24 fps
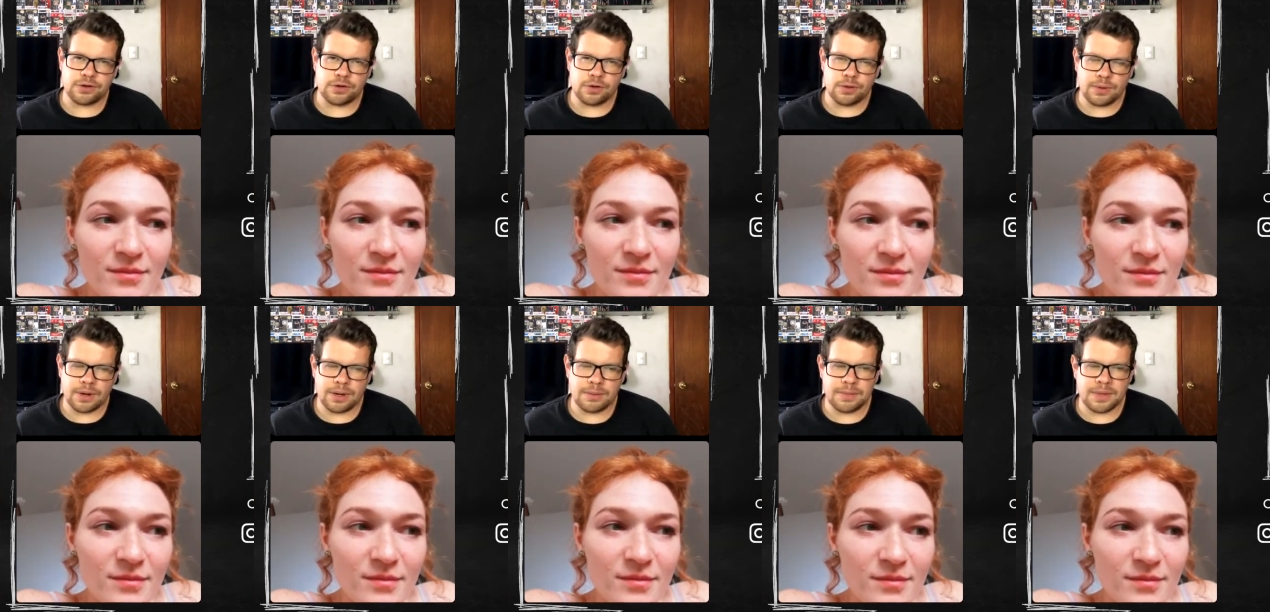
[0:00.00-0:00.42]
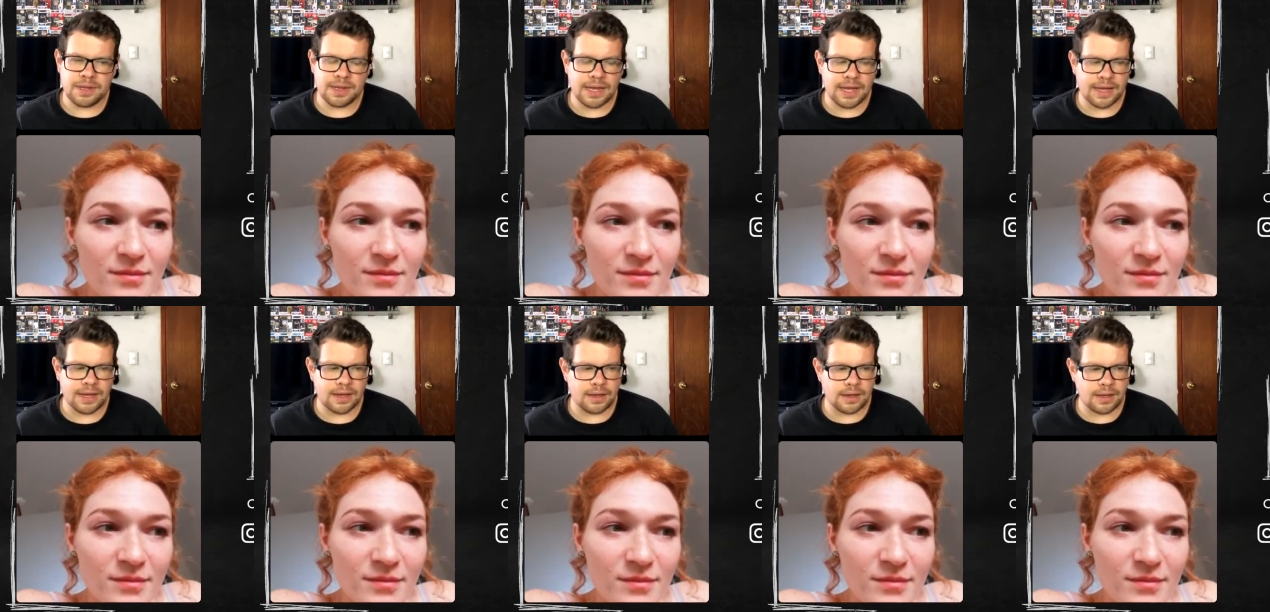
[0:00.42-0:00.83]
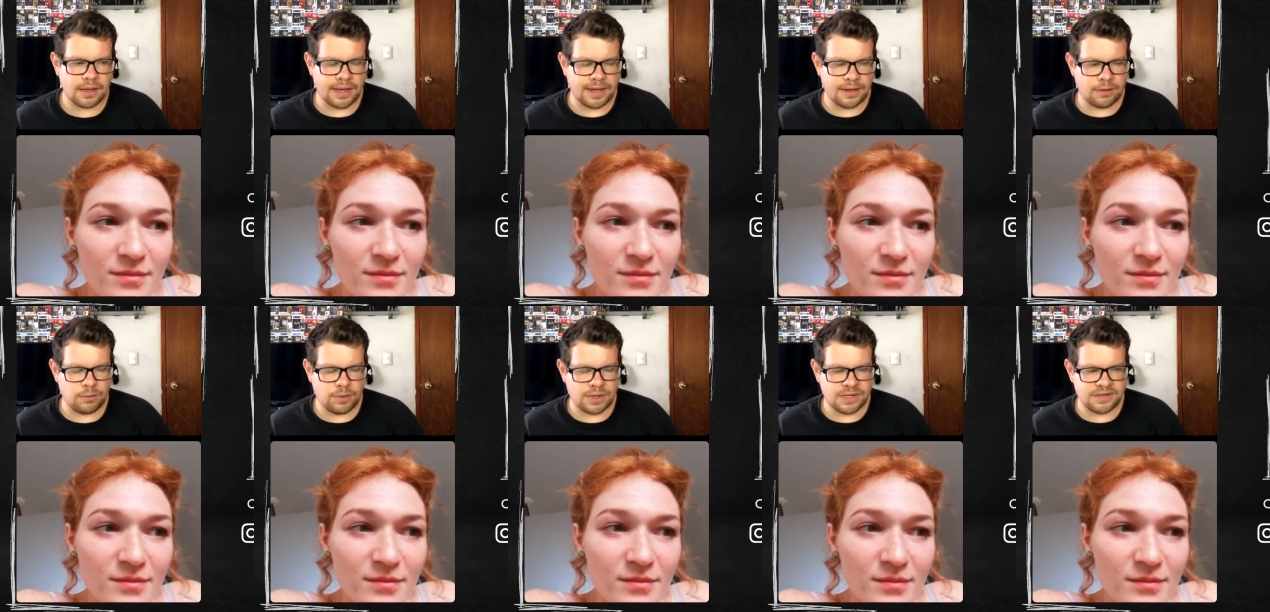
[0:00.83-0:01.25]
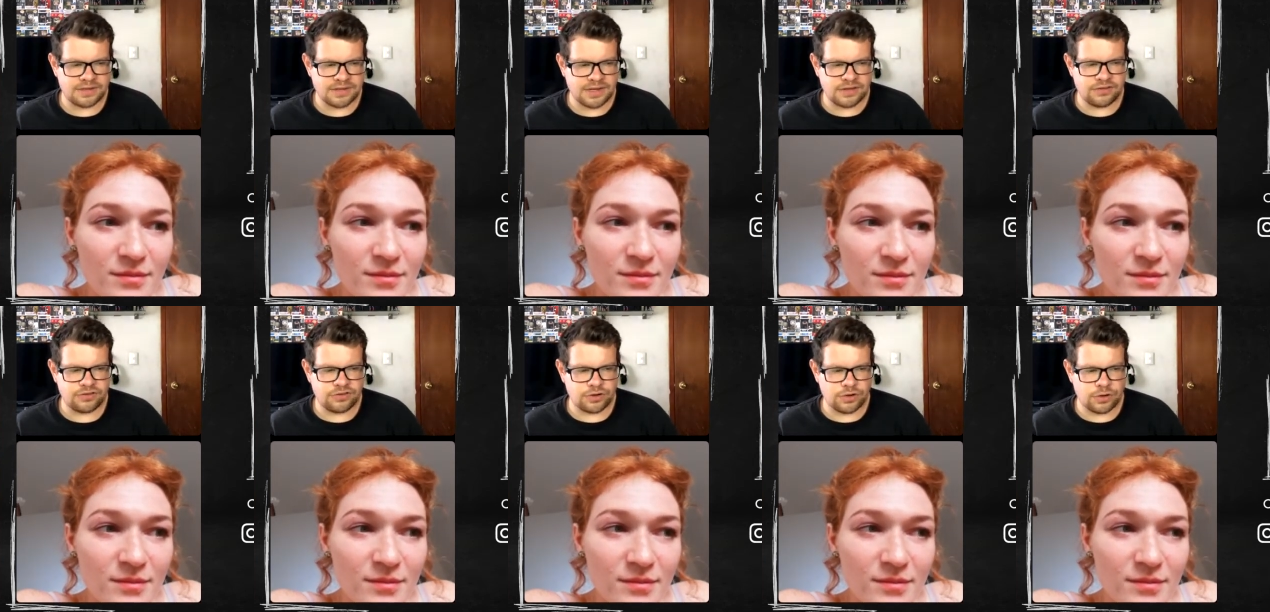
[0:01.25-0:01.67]
Speaker 1: You know what I mean? Like, like what
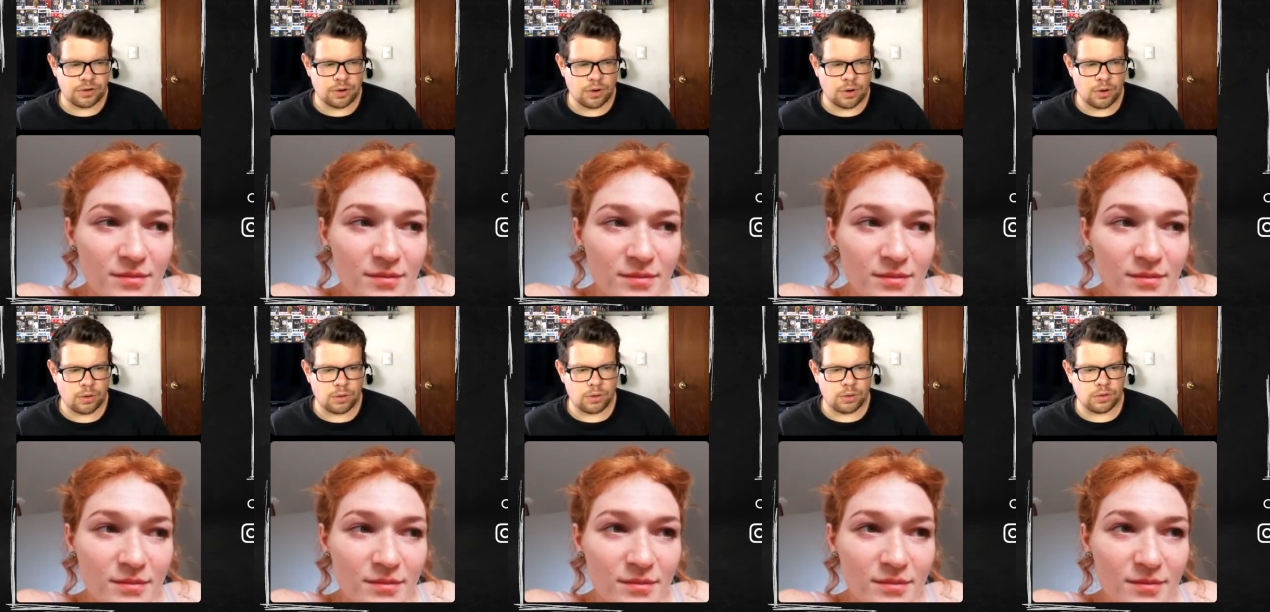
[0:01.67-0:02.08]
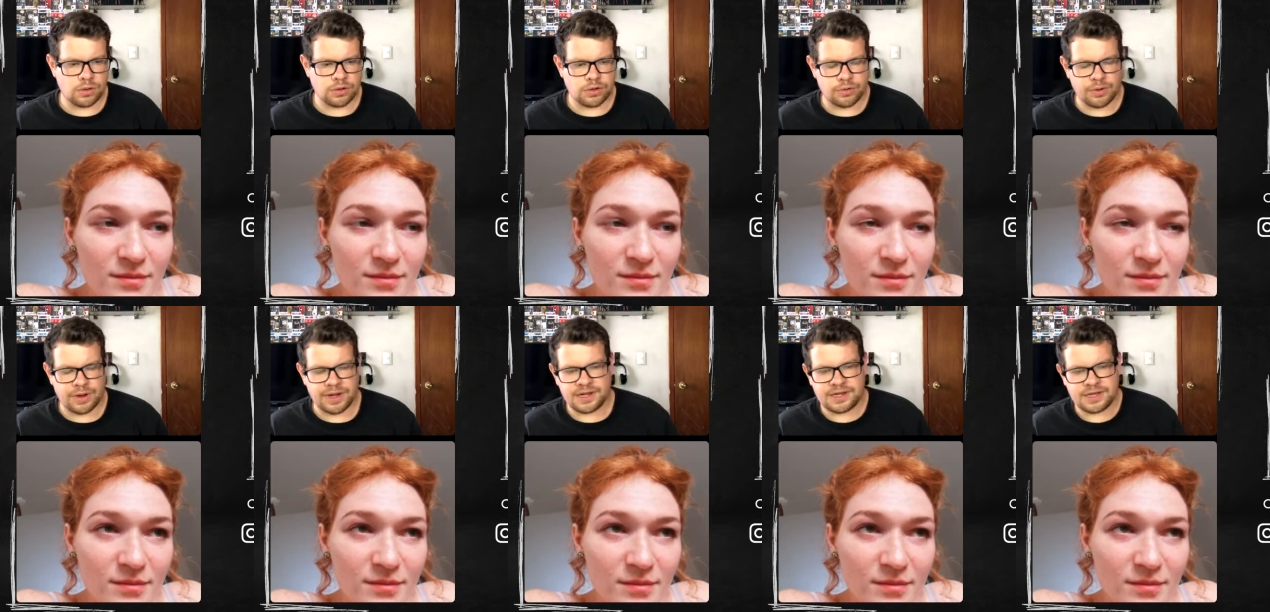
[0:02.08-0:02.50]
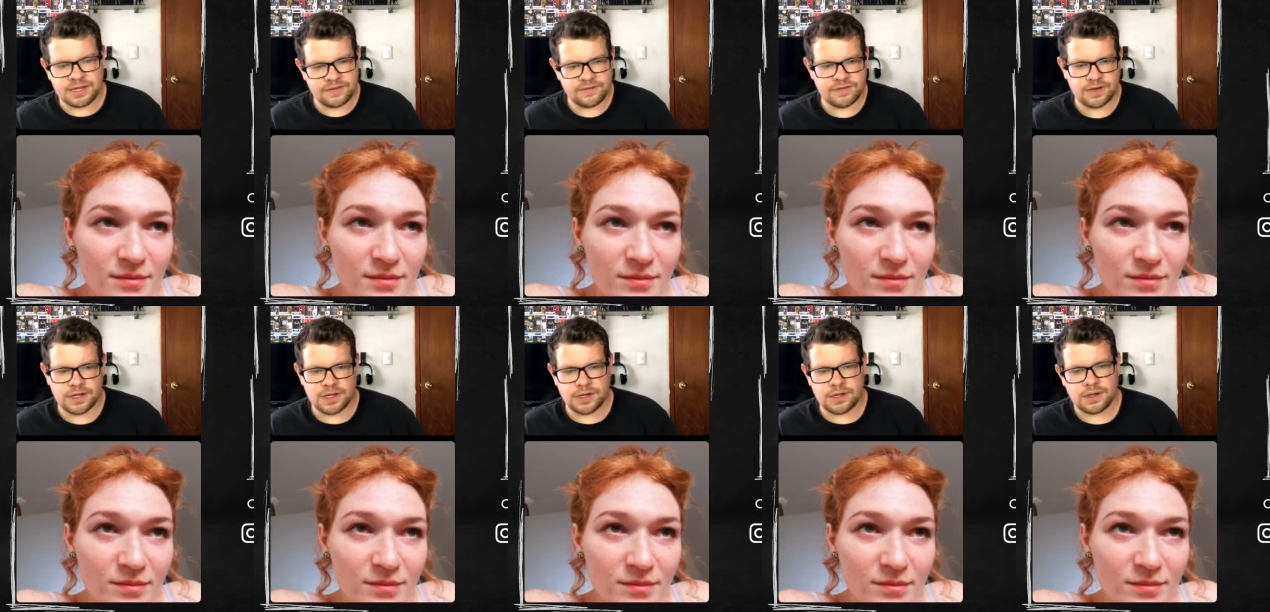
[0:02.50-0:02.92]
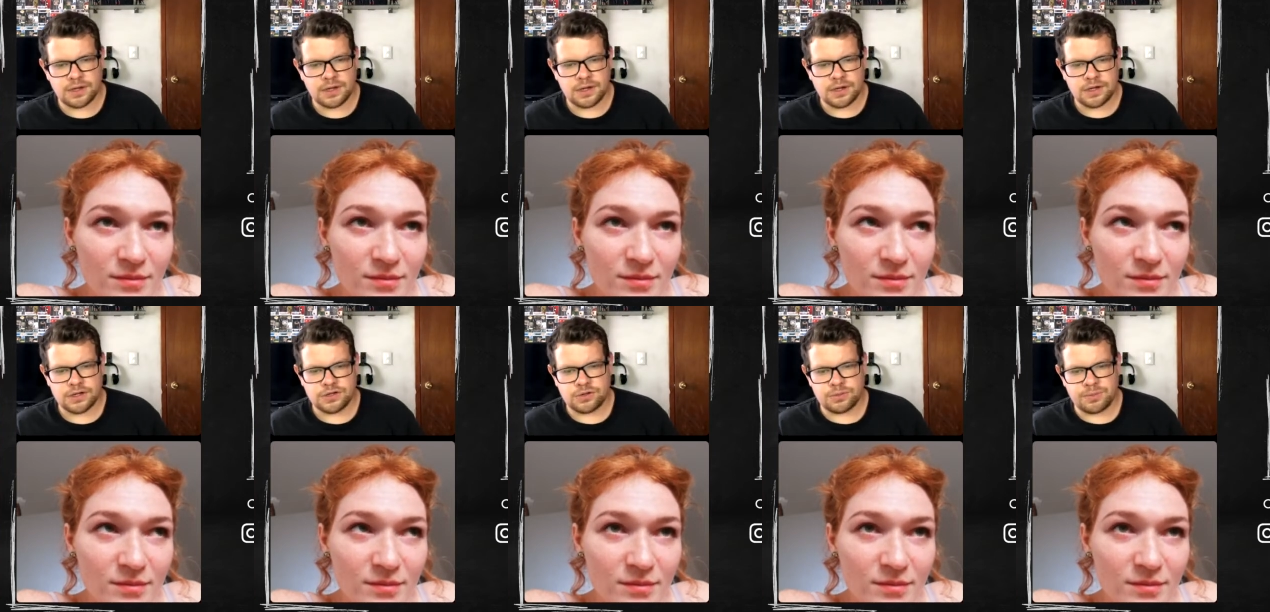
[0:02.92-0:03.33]
sets your whole creativity
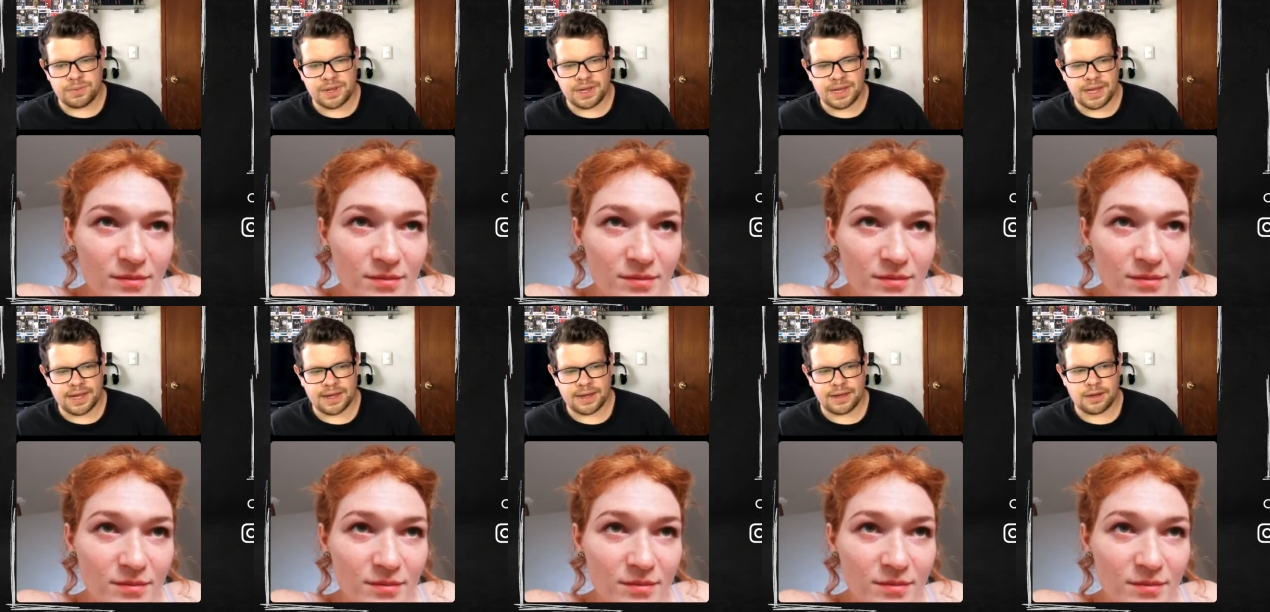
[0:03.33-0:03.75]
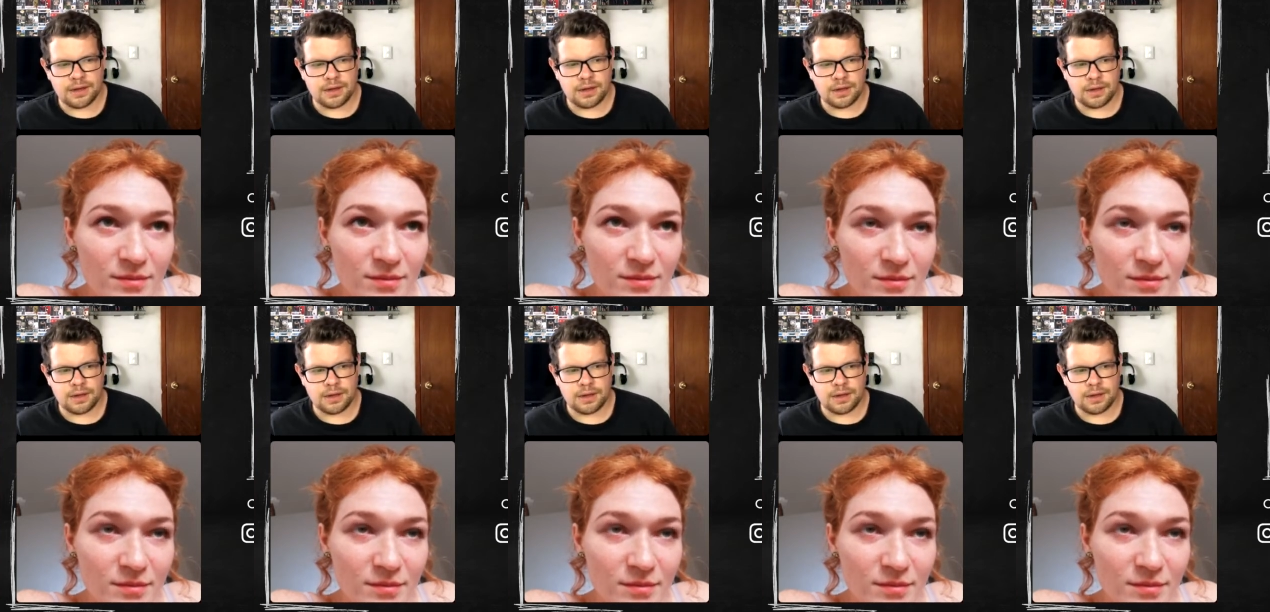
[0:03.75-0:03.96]
to be like,